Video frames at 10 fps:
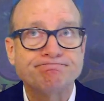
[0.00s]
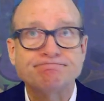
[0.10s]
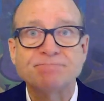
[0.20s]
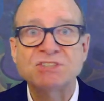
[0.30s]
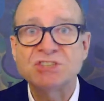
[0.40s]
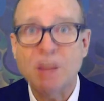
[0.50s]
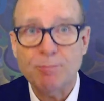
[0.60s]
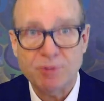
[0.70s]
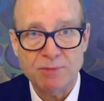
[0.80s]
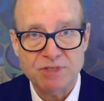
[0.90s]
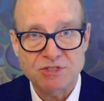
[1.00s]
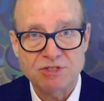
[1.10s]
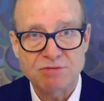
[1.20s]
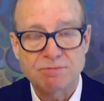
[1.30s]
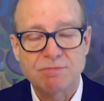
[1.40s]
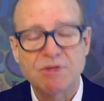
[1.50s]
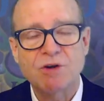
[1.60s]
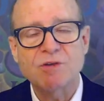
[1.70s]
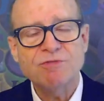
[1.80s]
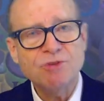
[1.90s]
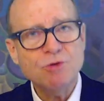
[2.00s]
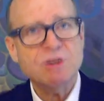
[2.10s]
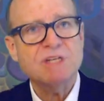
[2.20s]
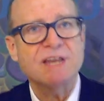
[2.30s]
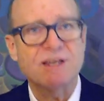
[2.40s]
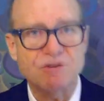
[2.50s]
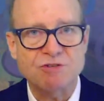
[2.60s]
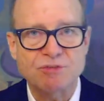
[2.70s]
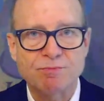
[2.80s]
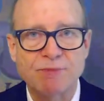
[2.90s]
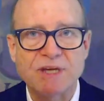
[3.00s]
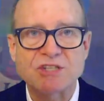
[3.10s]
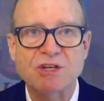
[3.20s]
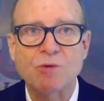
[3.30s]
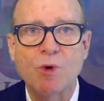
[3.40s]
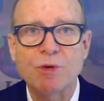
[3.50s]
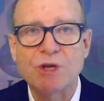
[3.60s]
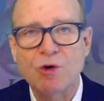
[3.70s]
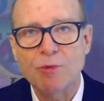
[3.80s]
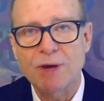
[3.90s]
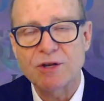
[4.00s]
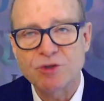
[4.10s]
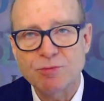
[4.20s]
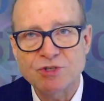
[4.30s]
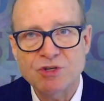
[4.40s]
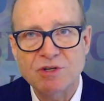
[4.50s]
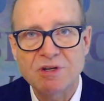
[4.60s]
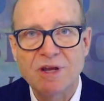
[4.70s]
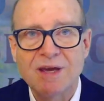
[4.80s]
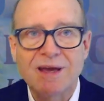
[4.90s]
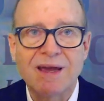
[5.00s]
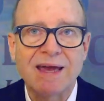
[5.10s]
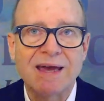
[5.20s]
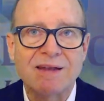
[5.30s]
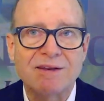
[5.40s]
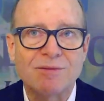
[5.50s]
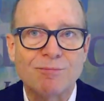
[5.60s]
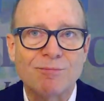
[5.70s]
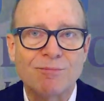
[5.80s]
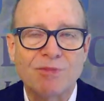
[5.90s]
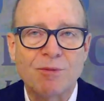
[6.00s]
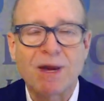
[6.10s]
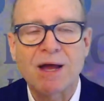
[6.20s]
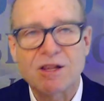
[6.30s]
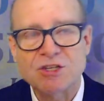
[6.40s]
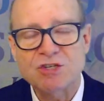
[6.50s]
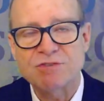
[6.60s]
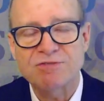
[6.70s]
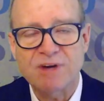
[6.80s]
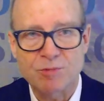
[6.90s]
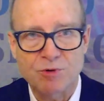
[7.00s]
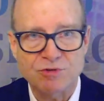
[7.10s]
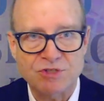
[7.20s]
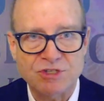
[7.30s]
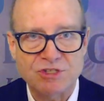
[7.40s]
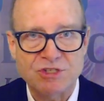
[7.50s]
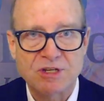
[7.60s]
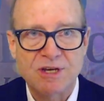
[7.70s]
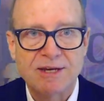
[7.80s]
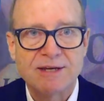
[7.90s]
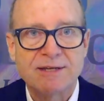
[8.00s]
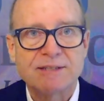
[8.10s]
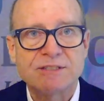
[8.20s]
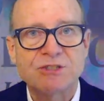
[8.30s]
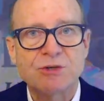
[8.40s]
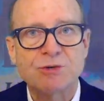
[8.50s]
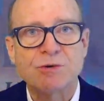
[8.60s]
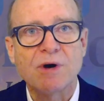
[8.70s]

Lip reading: Supplements. There are a few contenders based on what we know about Dupuytren and the biology of fibrosis. So